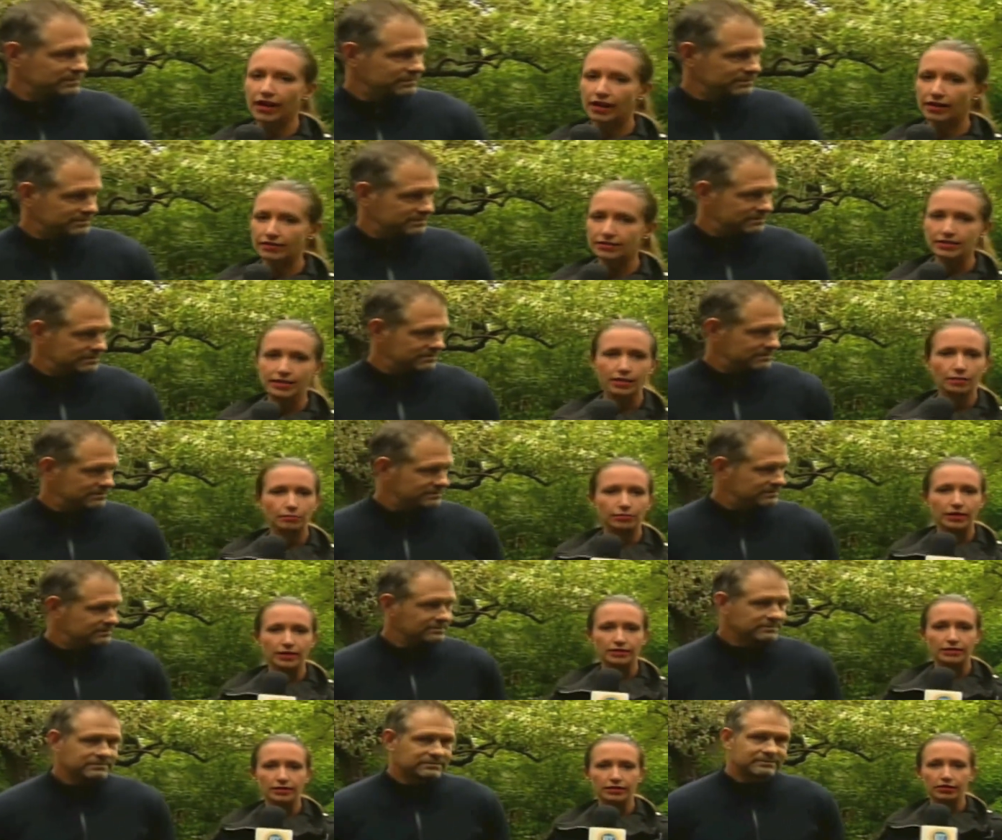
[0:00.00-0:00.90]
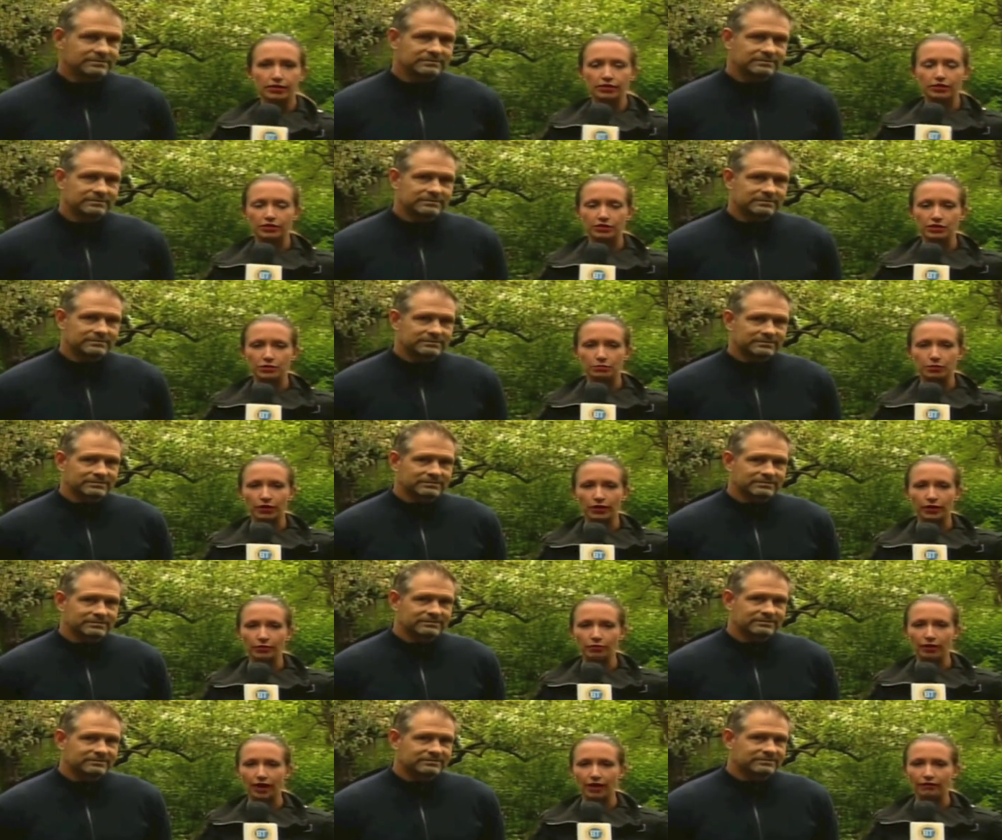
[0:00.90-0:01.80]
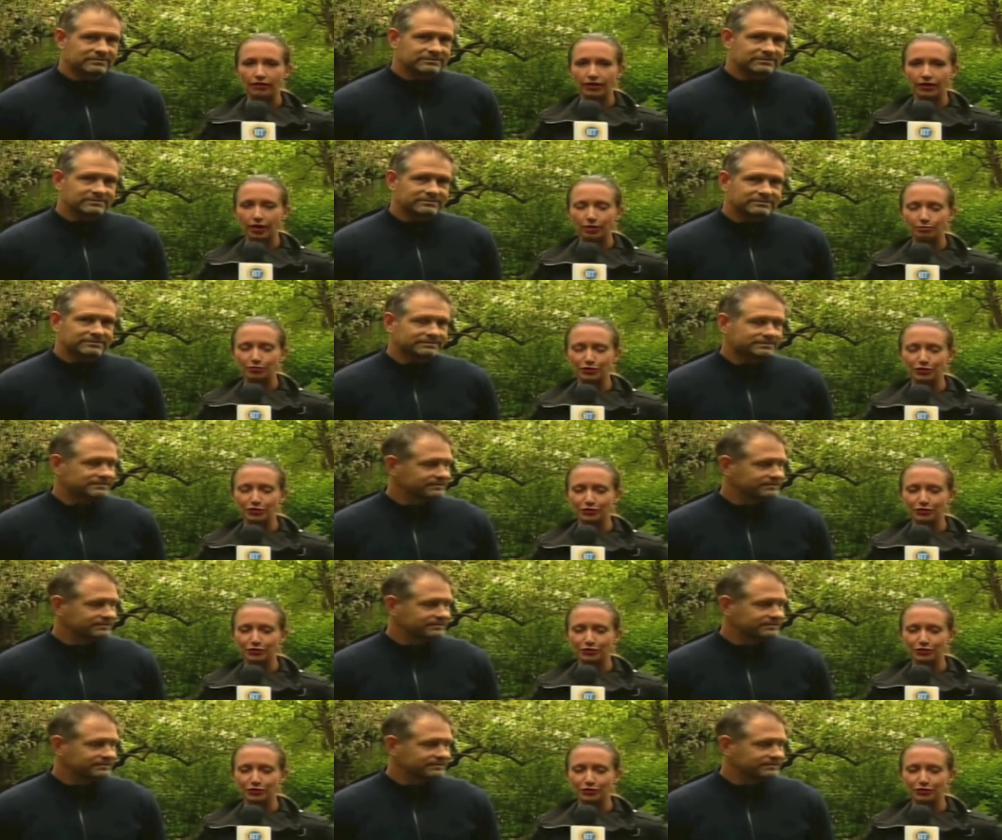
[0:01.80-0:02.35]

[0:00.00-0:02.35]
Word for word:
Speaker 1: of that has taken place here this morning. We're having a